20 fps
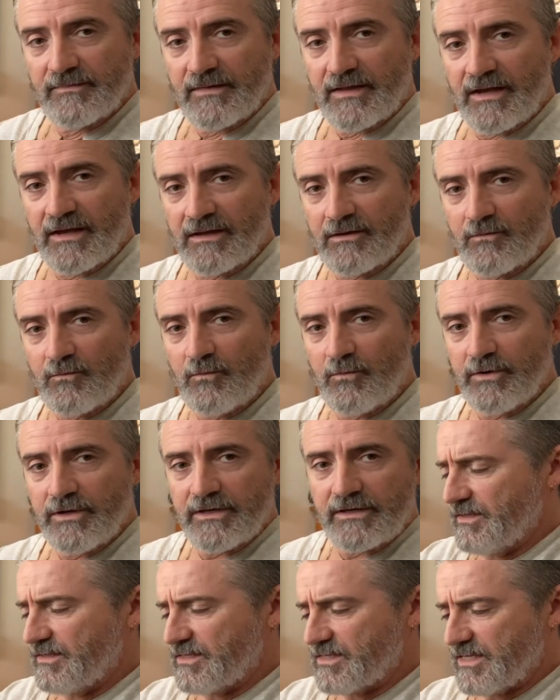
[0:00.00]
a
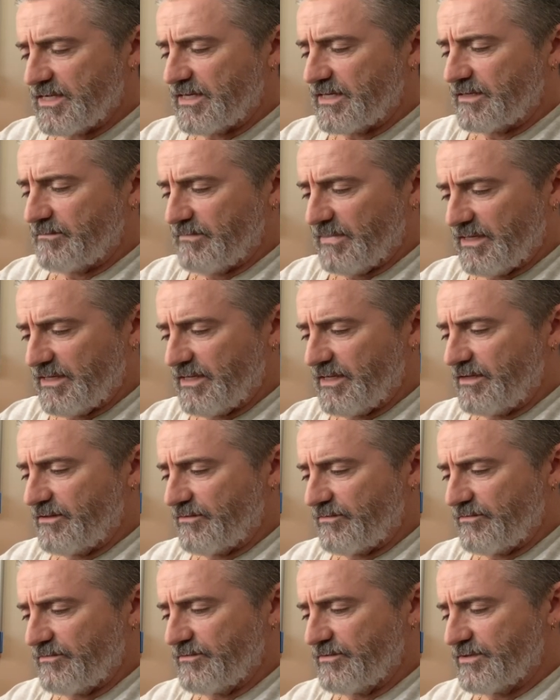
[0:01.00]
week starting Monday
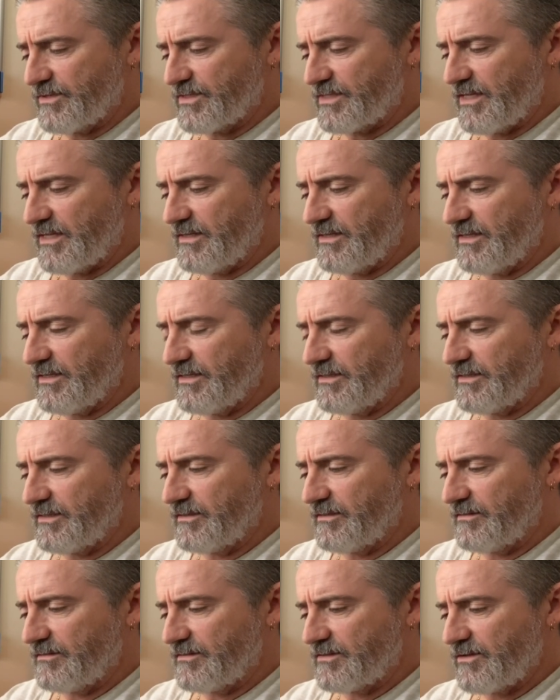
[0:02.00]
through to Sunday,
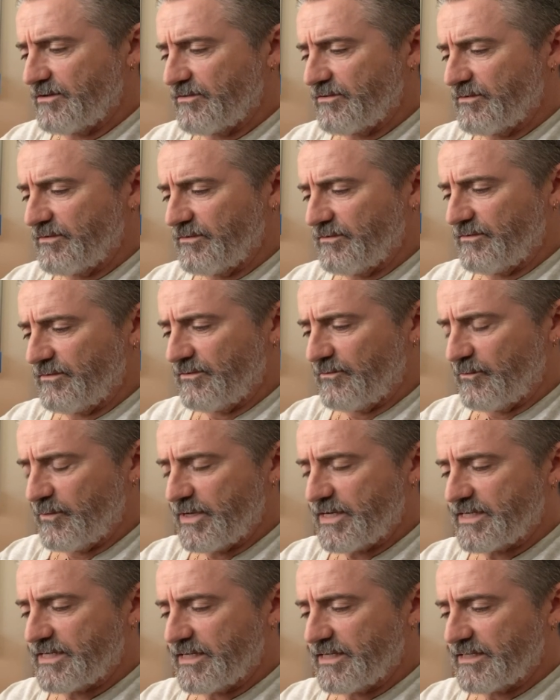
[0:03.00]
so the
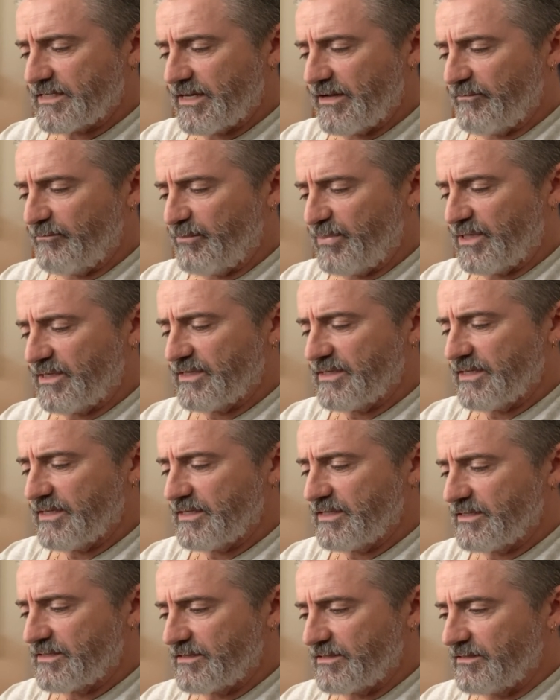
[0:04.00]
weekdays have bigger
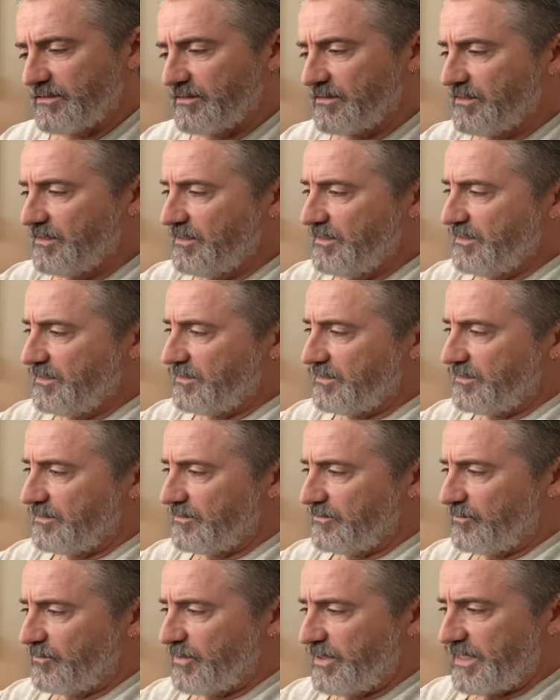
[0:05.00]
days, the
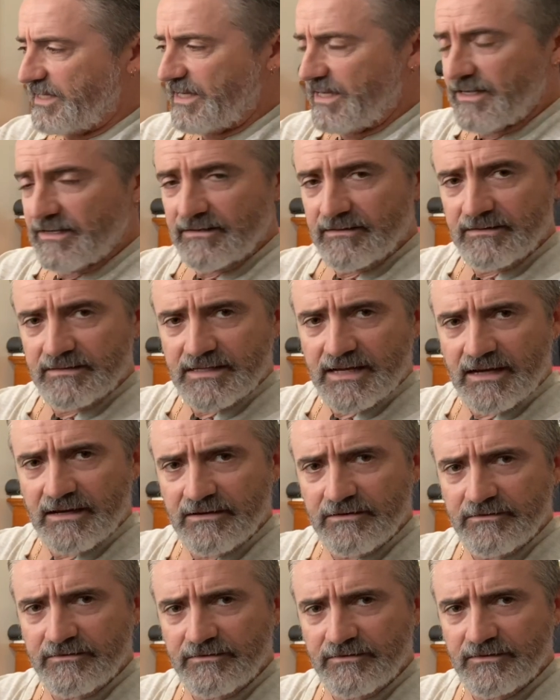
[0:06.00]
weekends
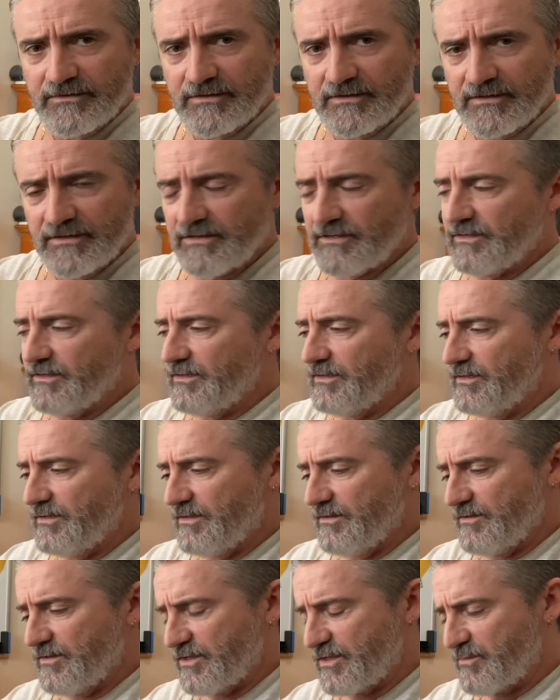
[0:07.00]
have
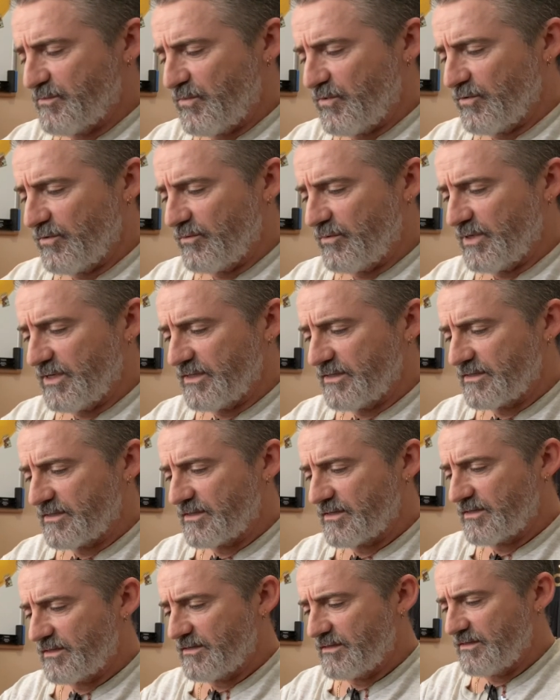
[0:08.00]
smaller
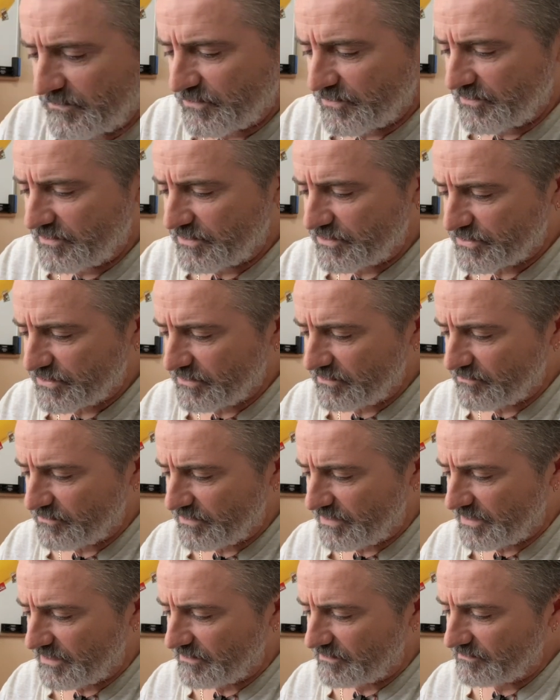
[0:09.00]
ones. I'm trying to show it
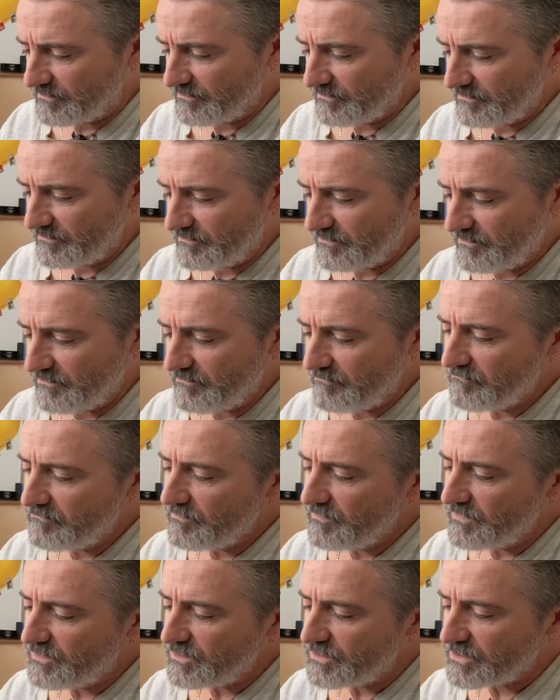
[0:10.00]
without
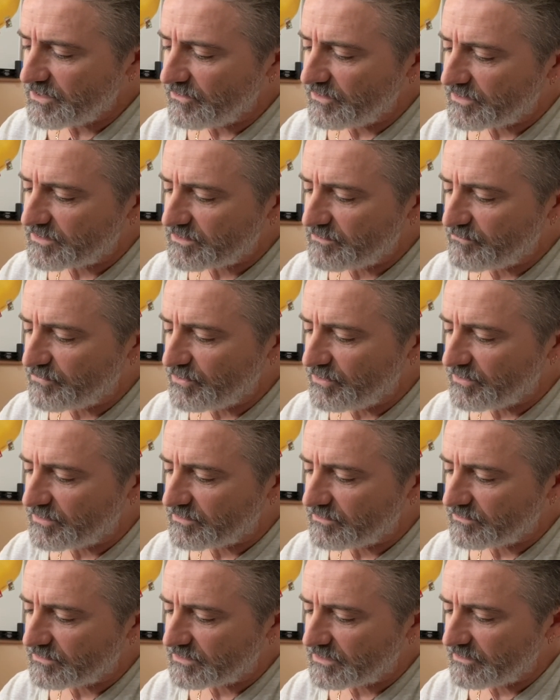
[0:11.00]
showing some
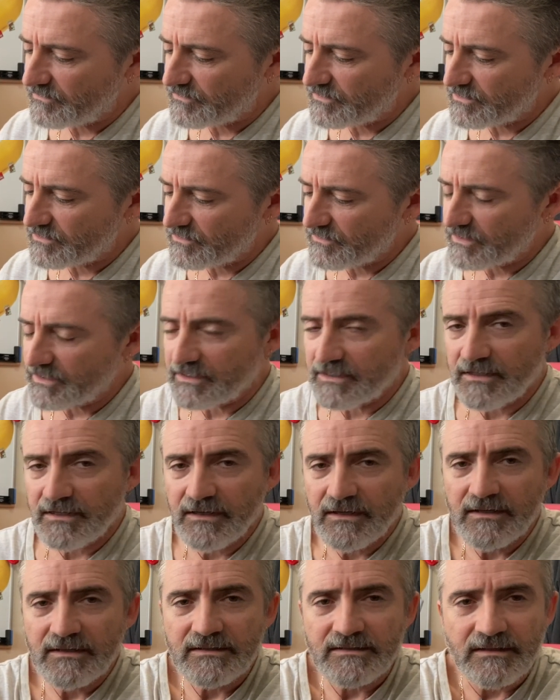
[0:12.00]
personal stuff that's on there.
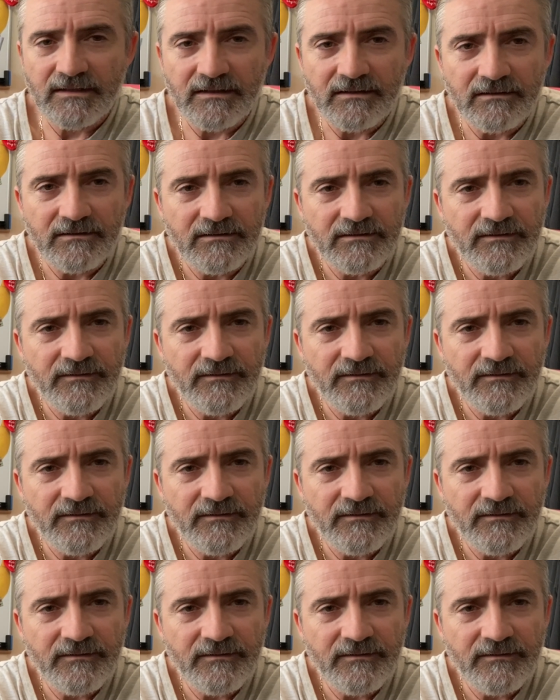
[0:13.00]
So